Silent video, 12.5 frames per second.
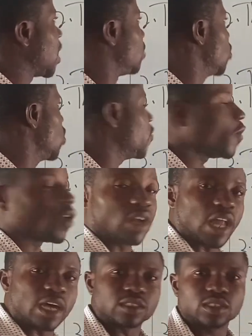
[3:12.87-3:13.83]
can move on
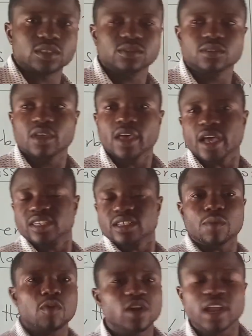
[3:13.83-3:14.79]
land.
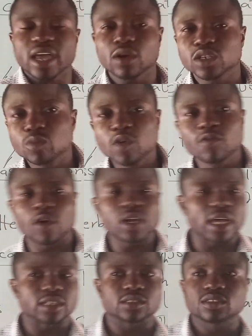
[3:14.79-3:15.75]
Example, lions move on
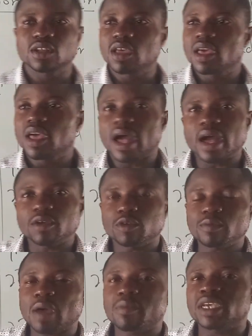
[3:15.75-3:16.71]
land.
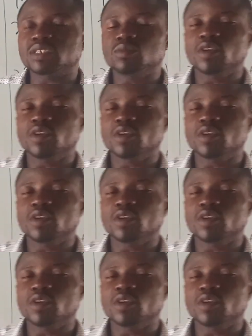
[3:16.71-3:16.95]
Human beings